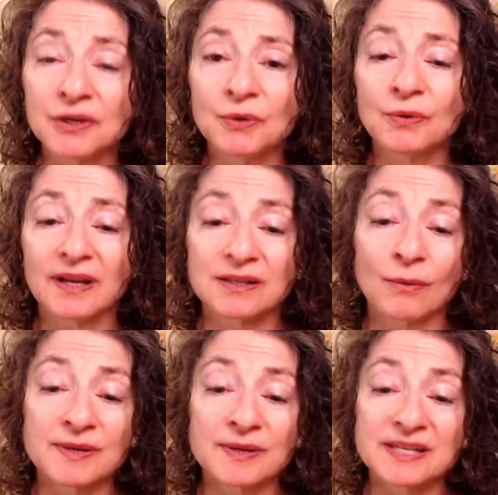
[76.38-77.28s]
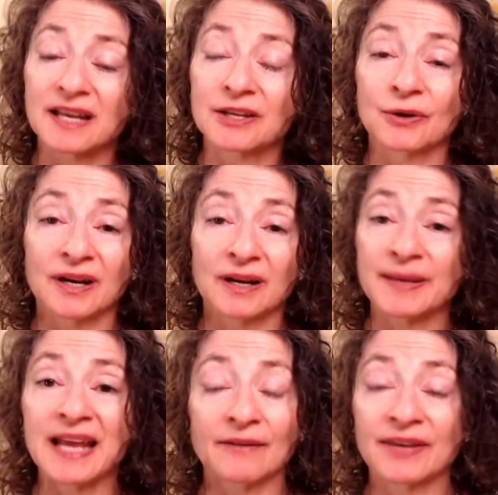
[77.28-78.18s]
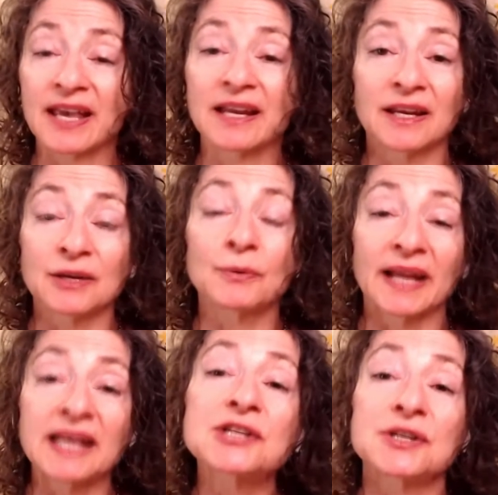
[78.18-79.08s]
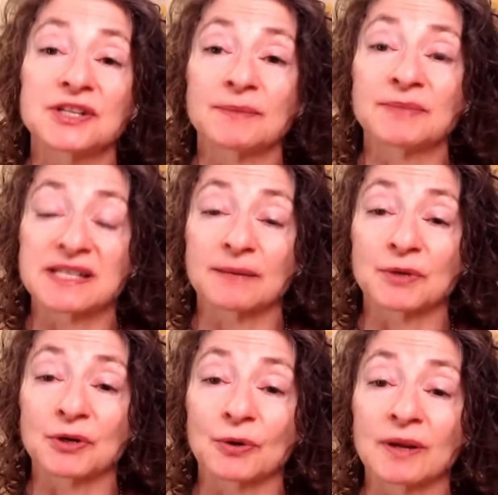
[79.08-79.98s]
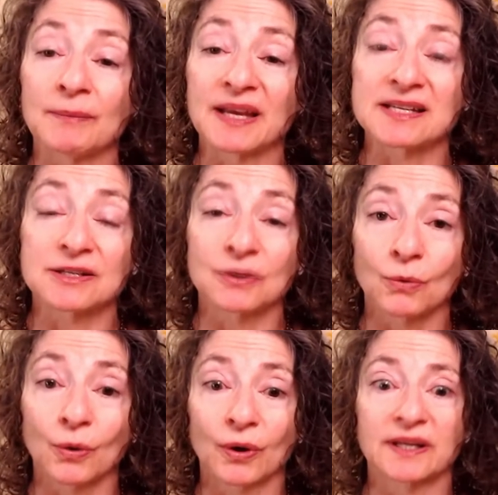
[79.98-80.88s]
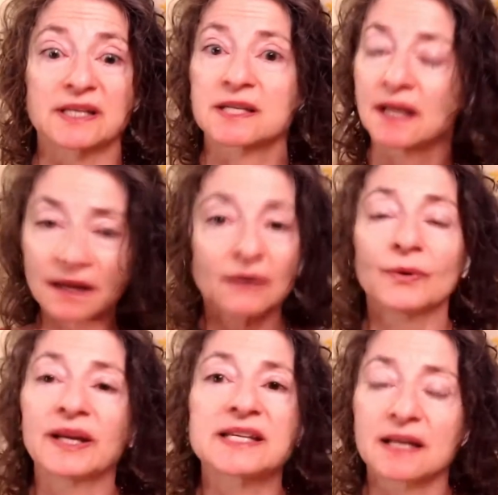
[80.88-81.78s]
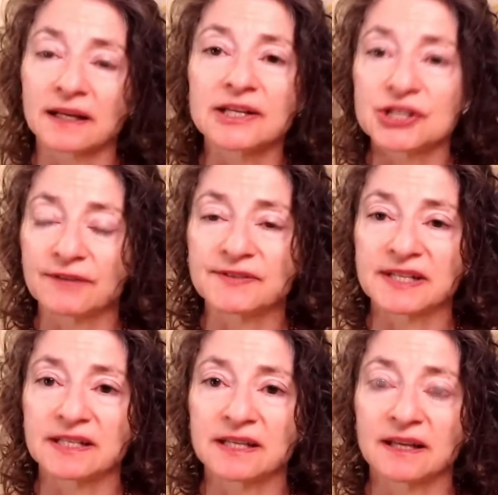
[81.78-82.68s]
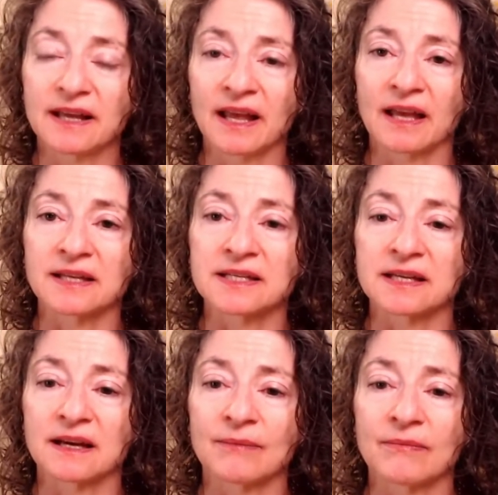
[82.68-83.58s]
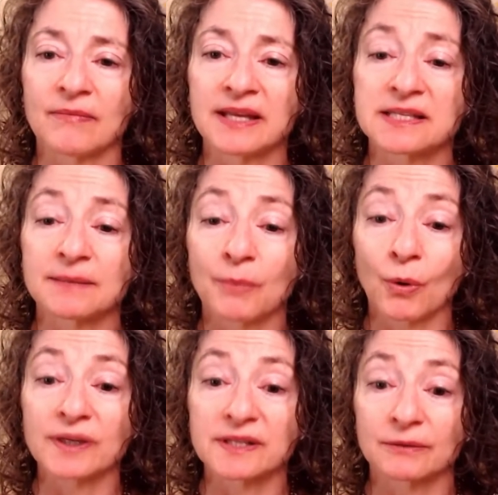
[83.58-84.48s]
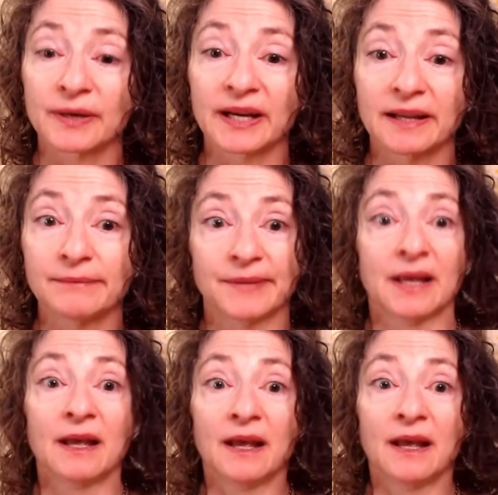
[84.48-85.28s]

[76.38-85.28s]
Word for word: a new, it's almost like you're going to be navigating a new relationship to some degree because your world is really suddenly shifted. And it's important to really